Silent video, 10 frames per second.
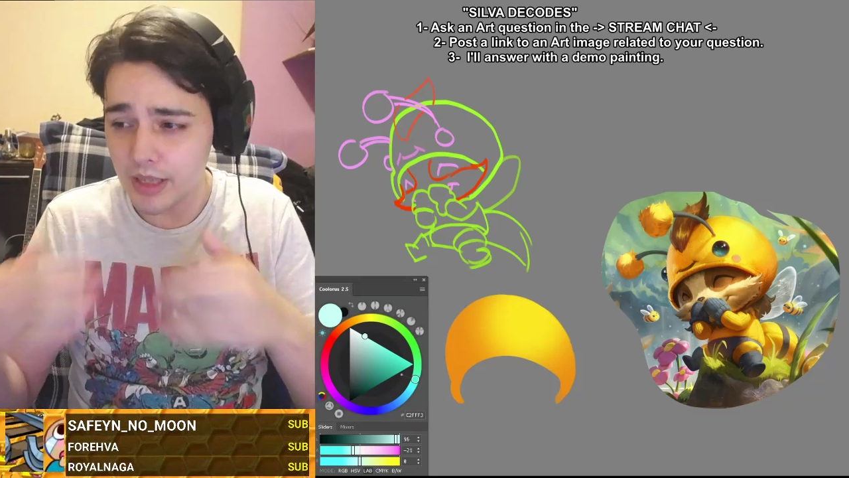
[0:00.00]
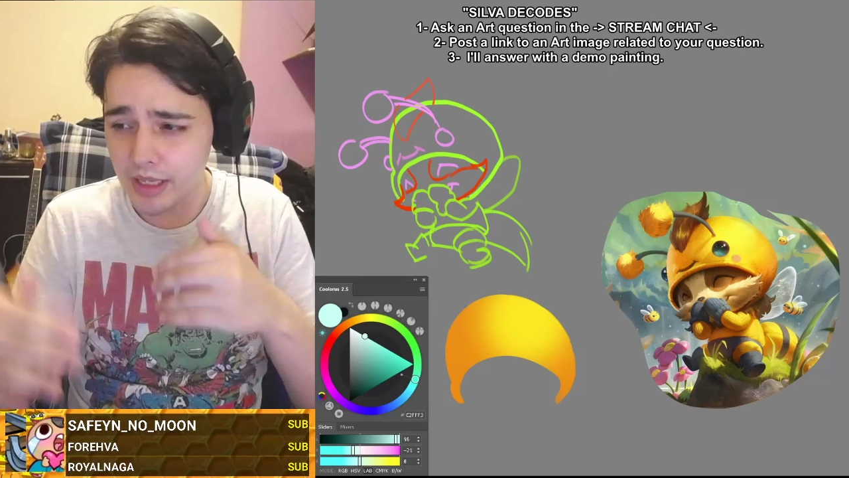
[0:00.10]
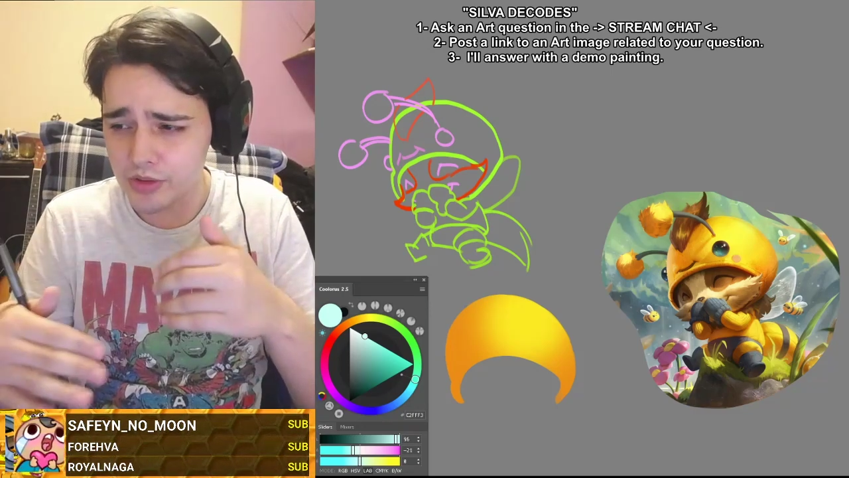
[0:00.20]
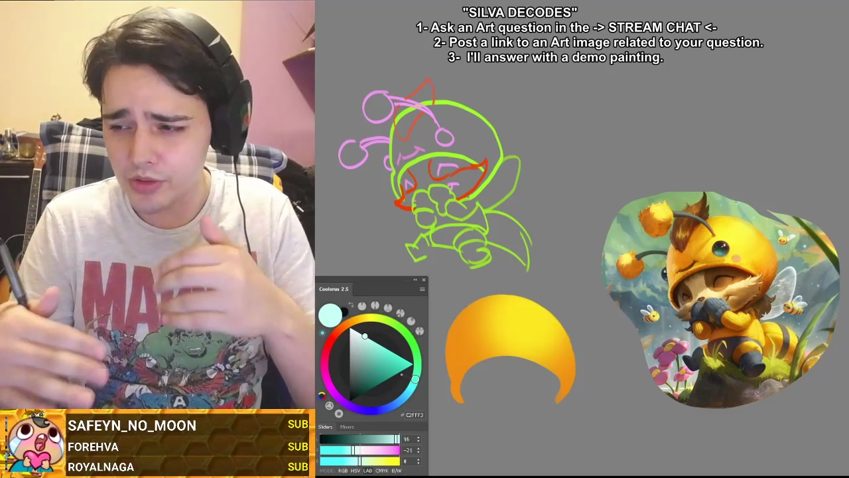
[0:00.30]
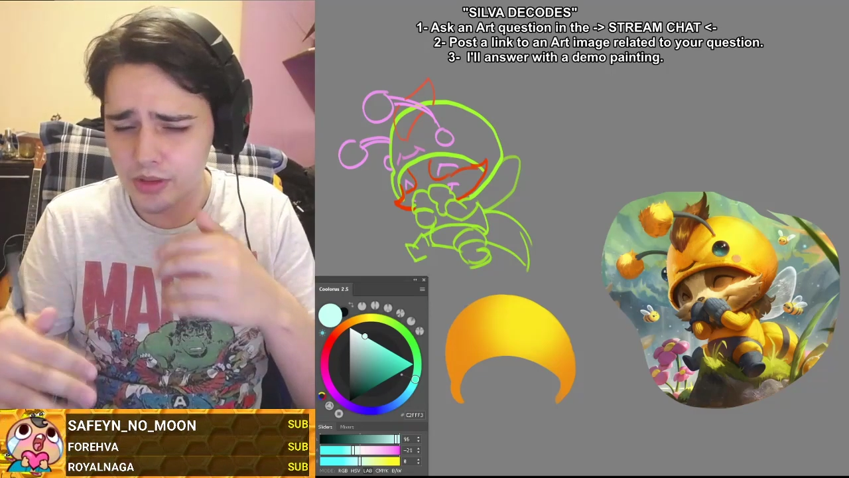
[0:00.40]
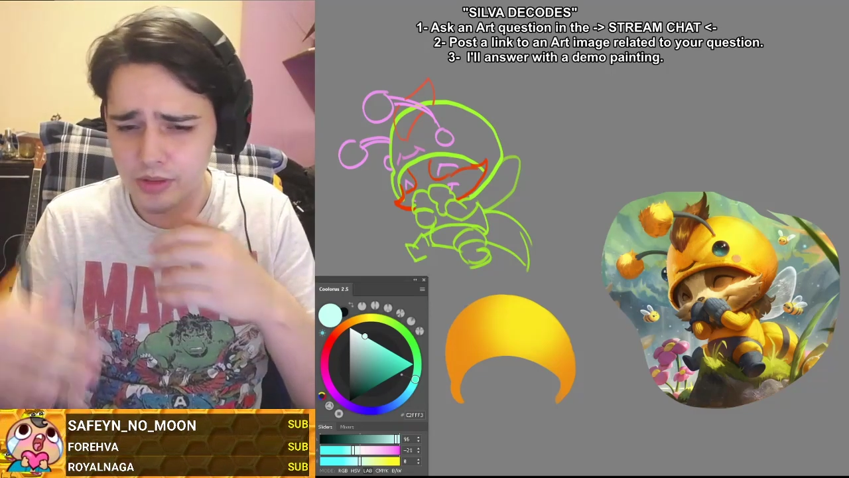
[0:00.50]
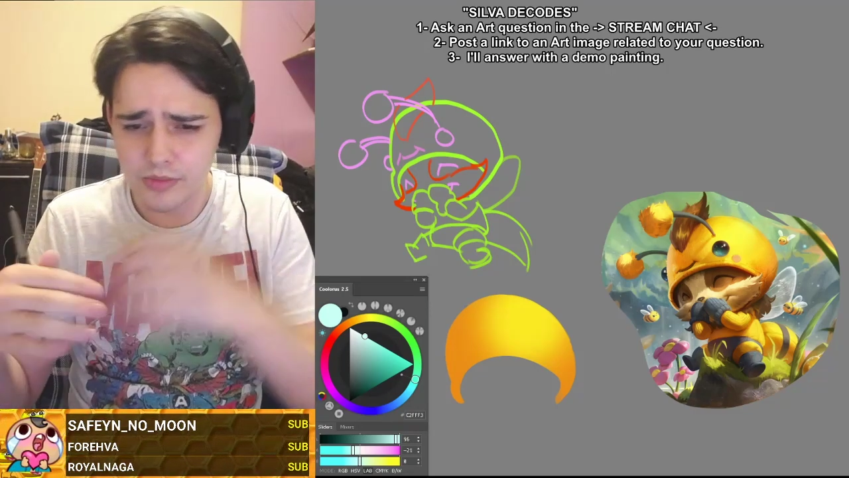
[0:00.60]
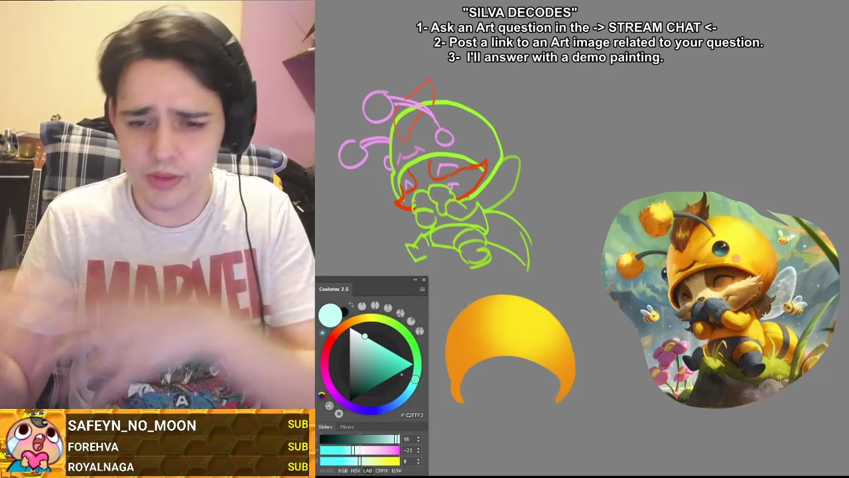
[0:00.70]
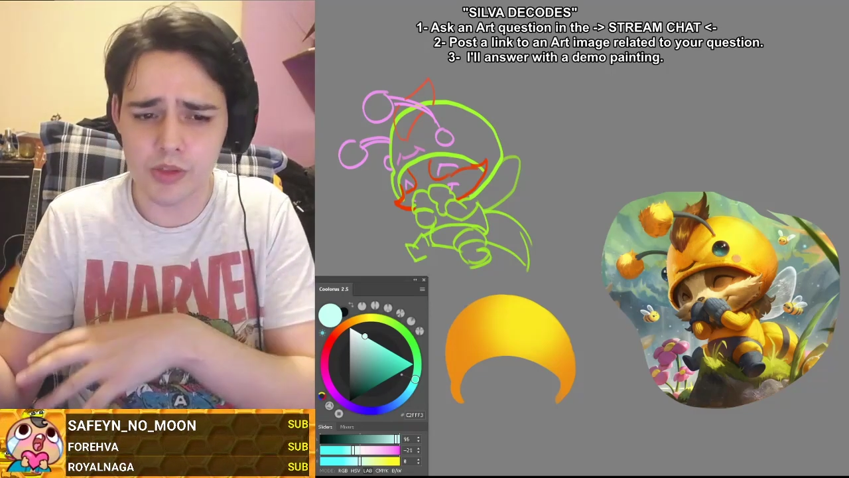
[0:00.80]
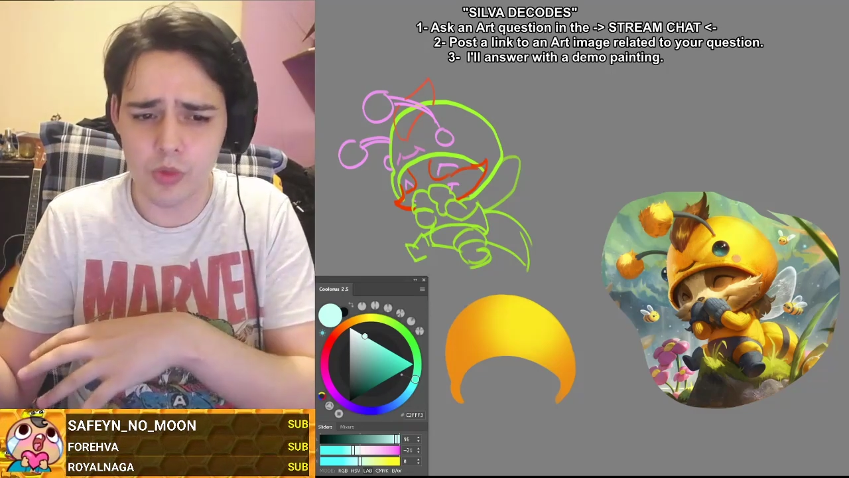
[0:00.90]
answering
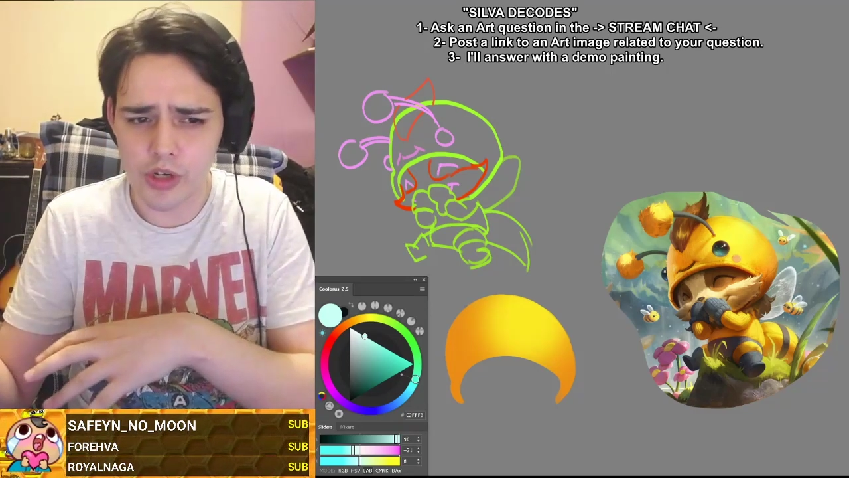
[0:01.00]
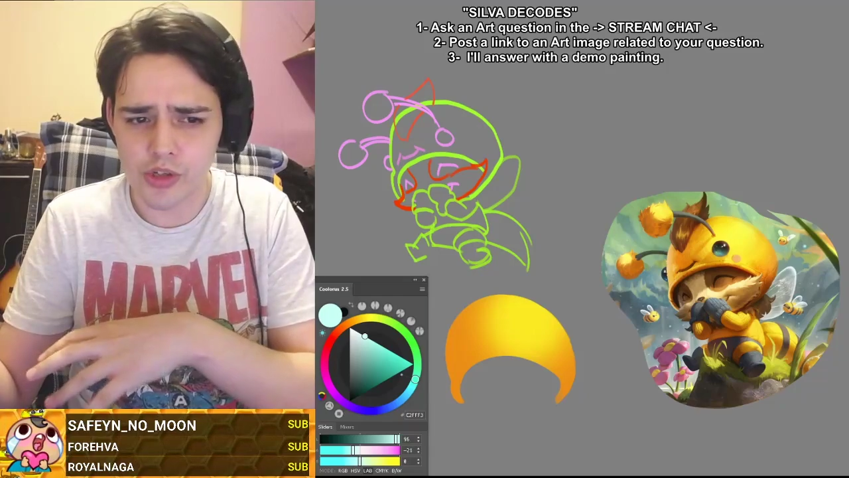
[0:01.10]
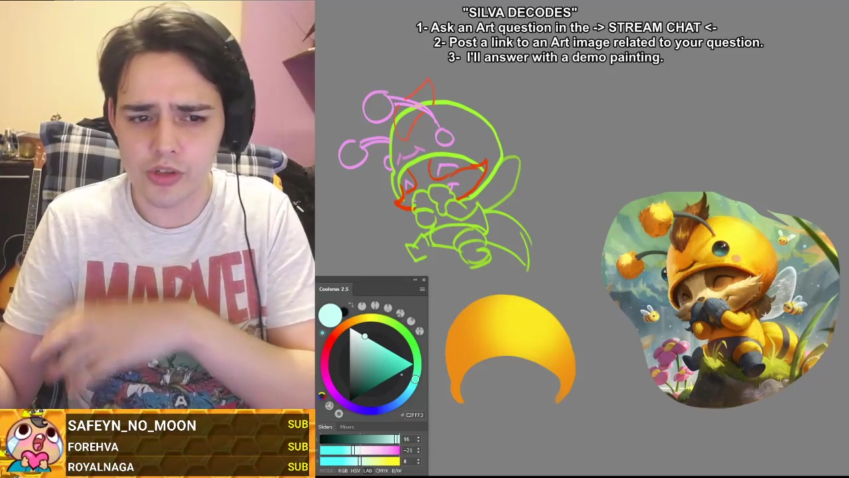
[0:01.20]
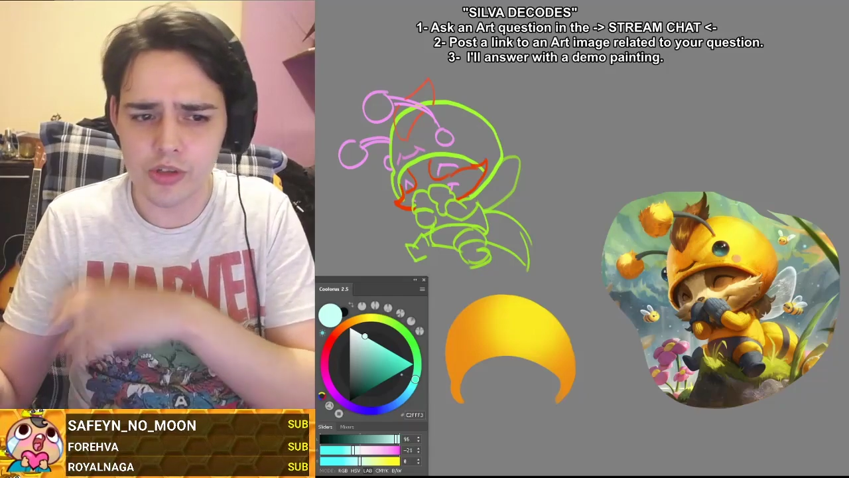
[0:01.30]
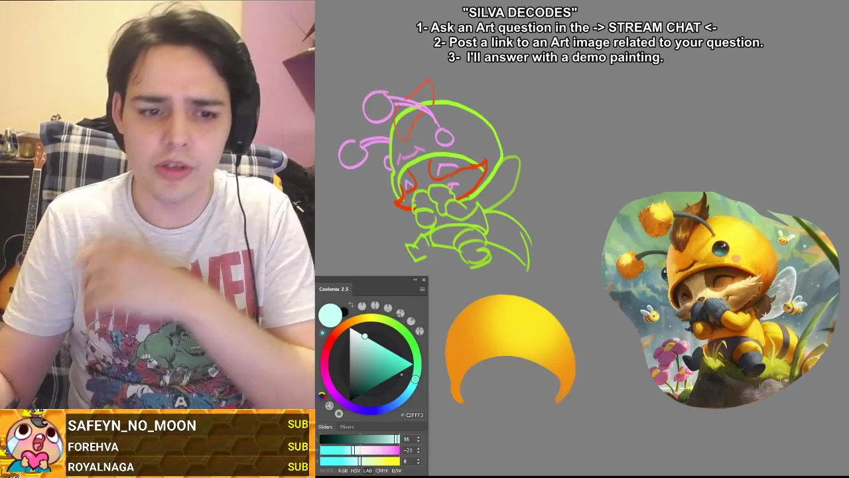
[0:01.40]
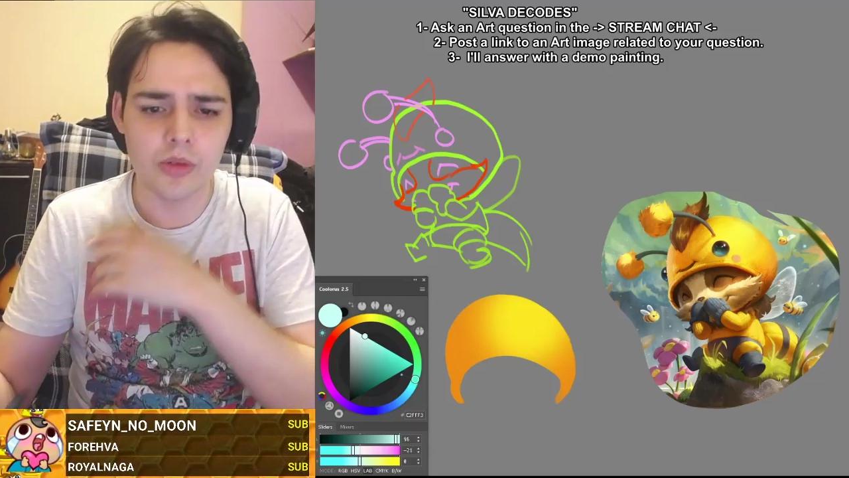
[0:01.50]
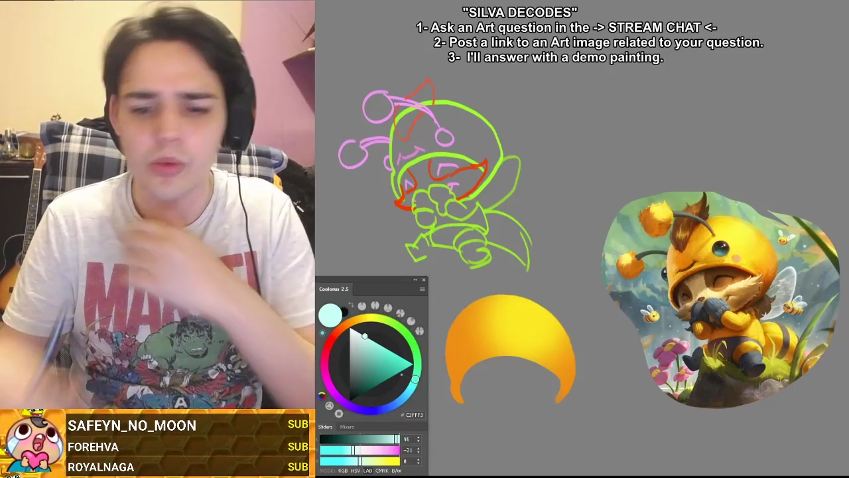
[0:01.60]
this question.